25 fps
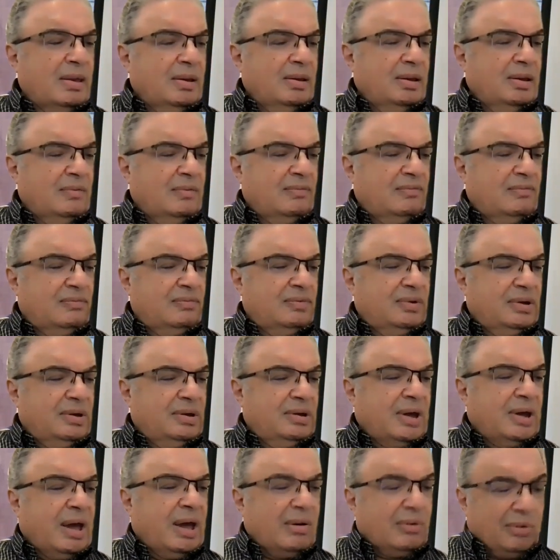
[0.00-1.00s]

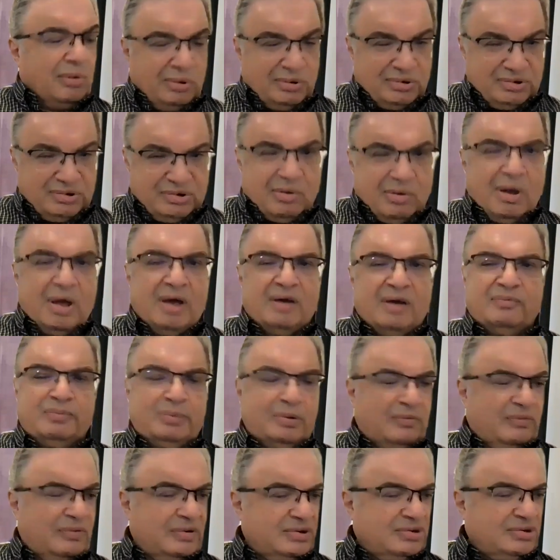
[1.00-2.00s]
We also have
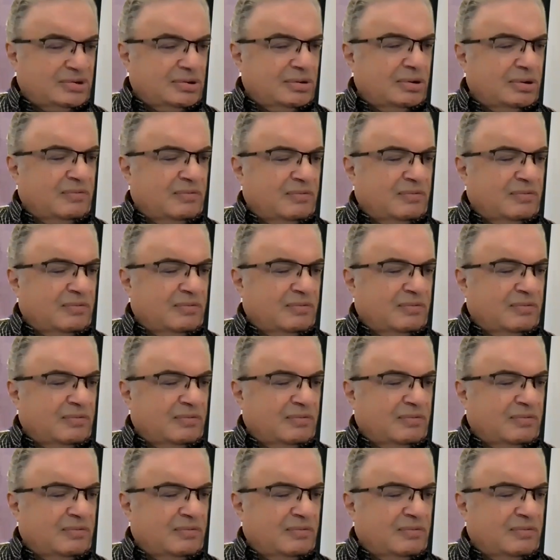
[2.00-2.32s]
Professor